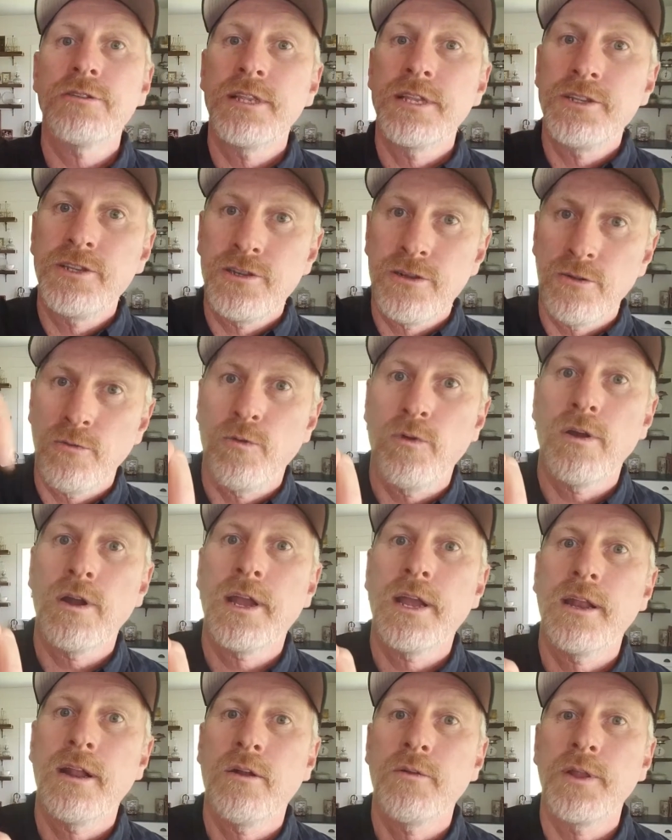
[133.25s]
that you're
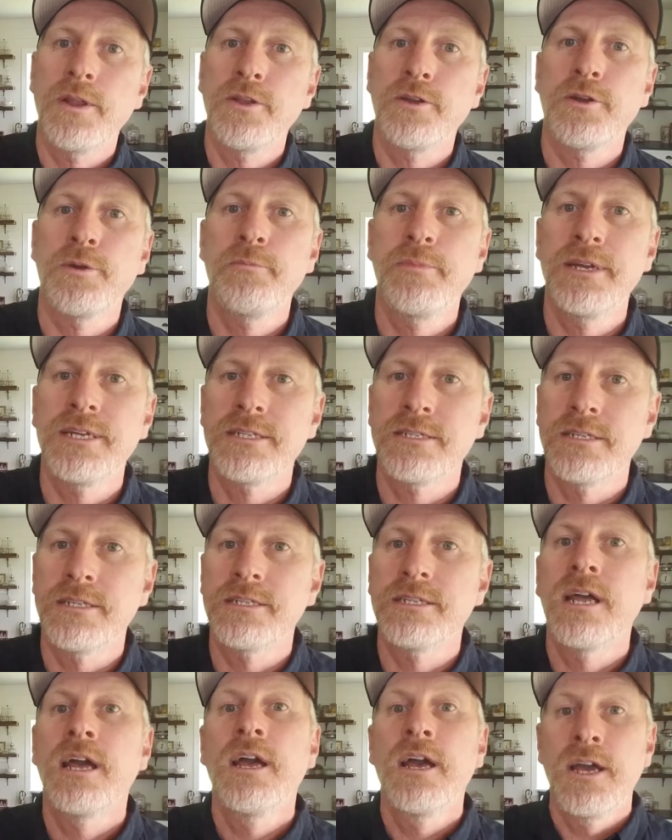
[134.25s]
working on in your
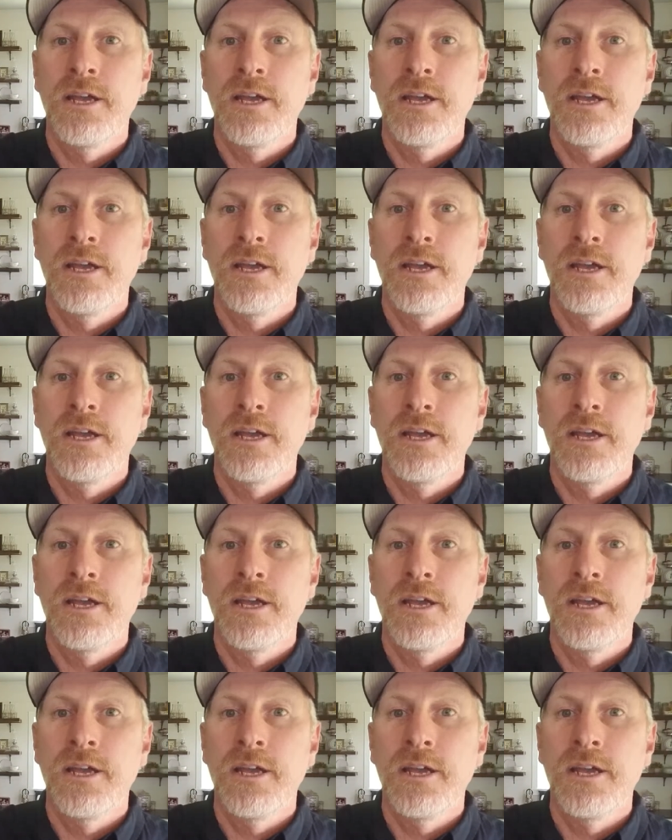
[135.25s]
business